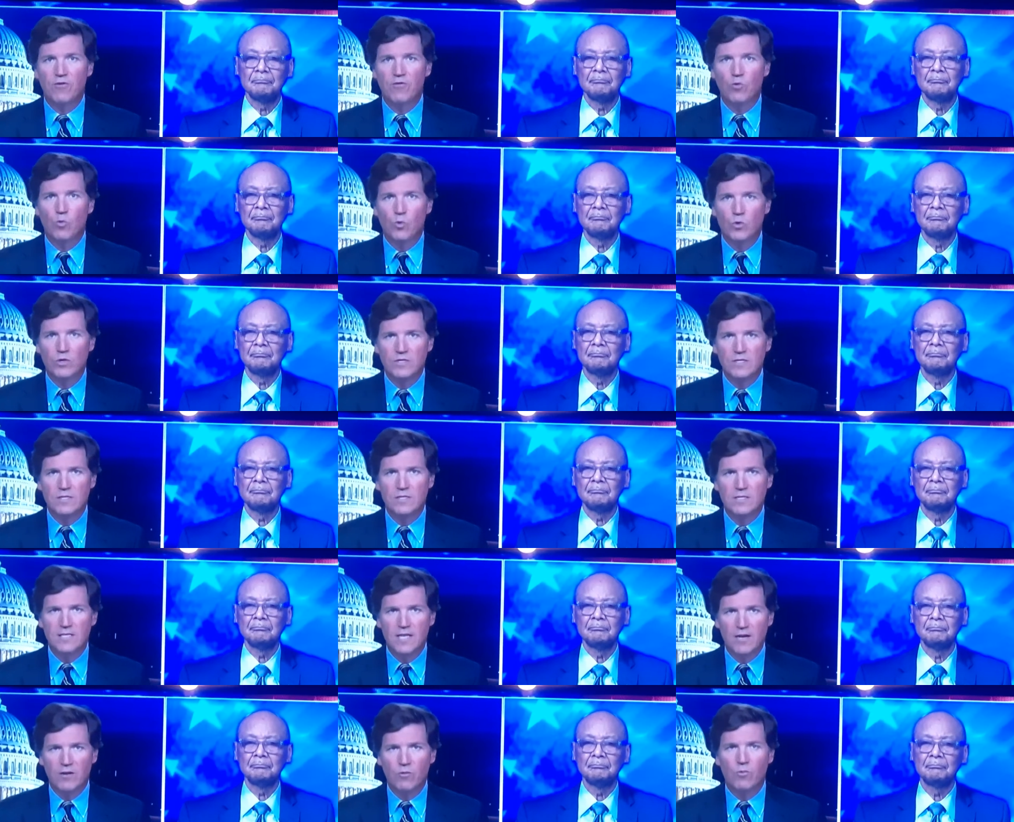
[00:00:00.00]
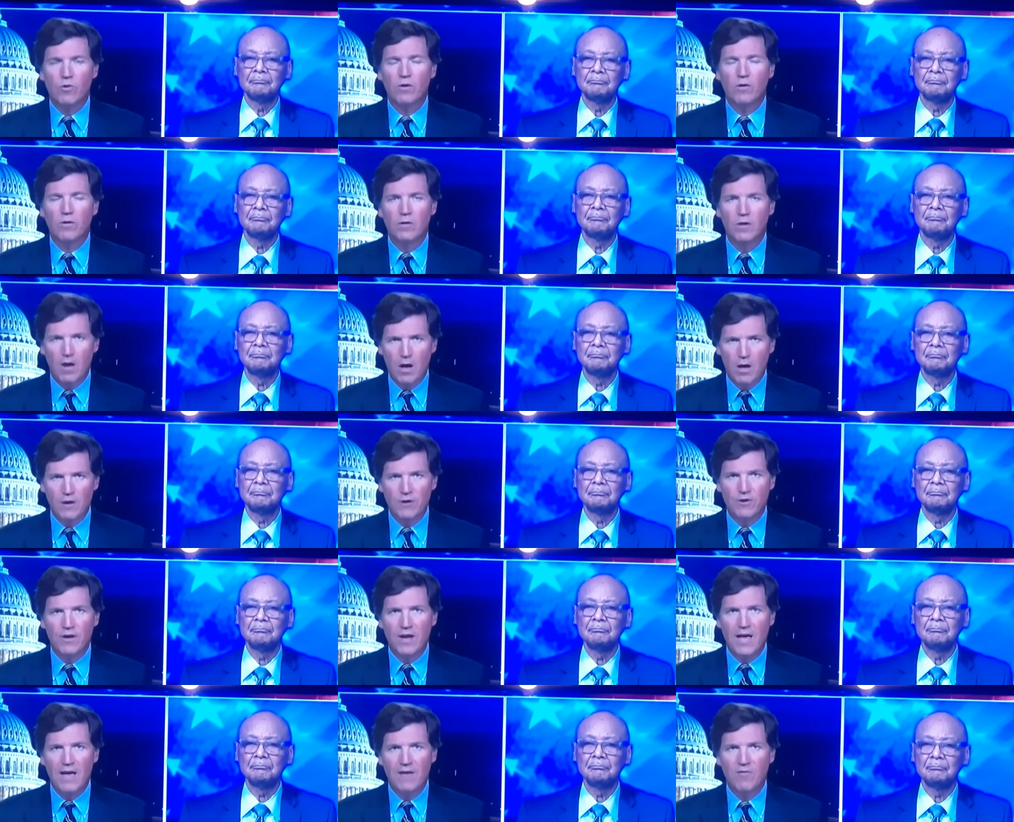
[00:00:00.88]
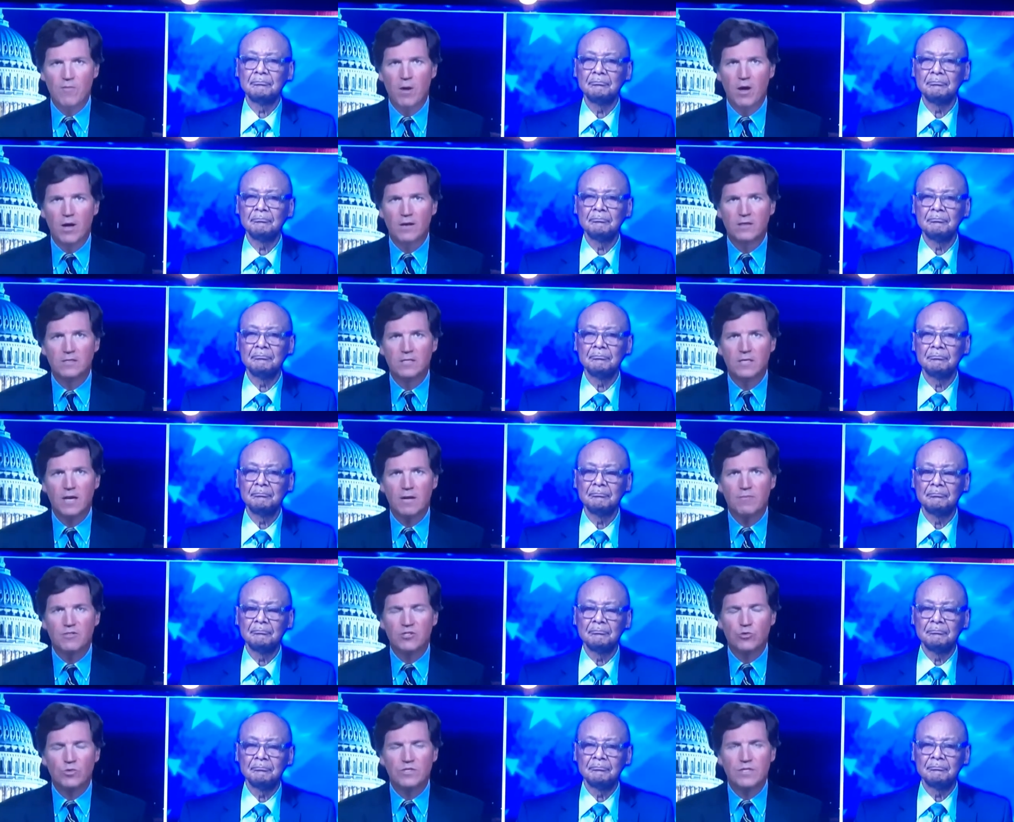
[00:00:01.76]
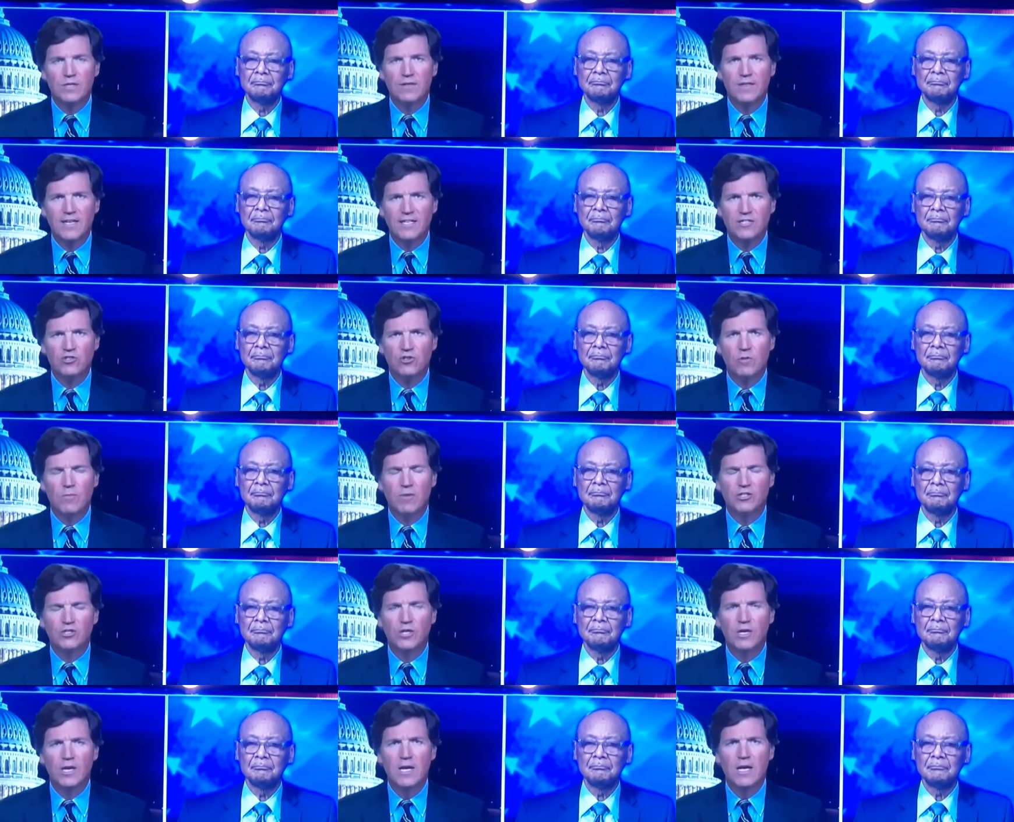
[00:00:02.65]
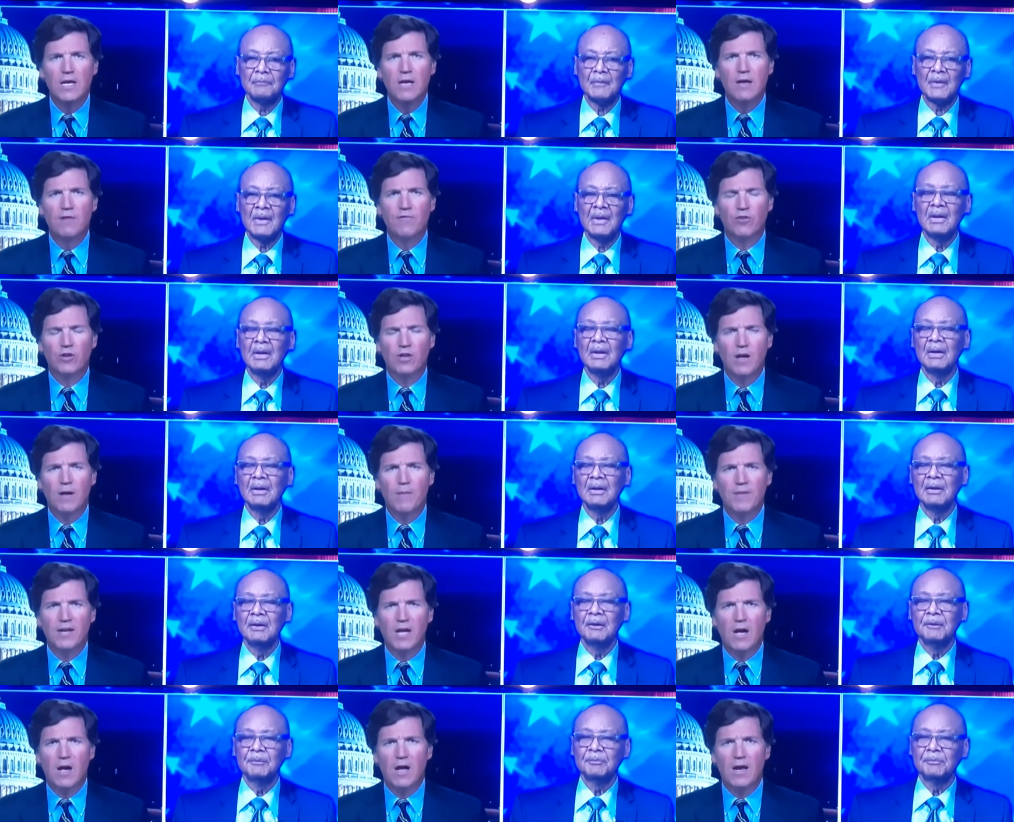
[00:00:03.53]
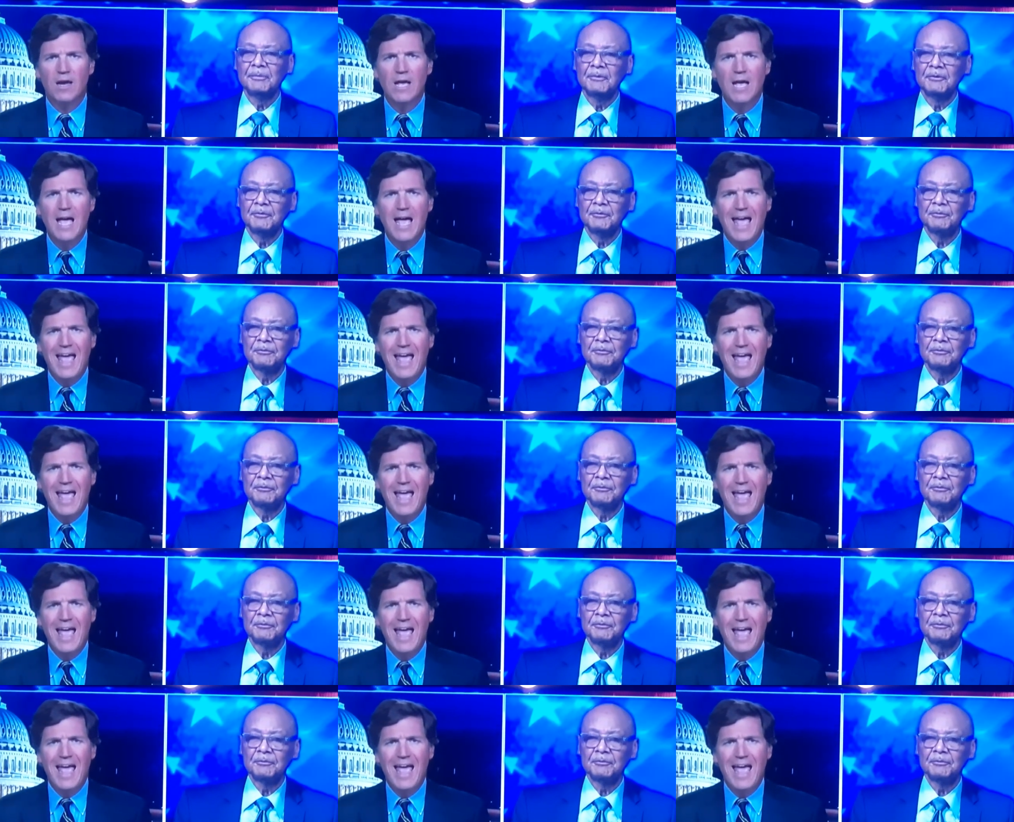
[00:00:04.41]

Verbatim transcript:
Speaker 1: Woodson Center. We're honored to have him on tonight. Mr. Woodson, thanks so much for coming on.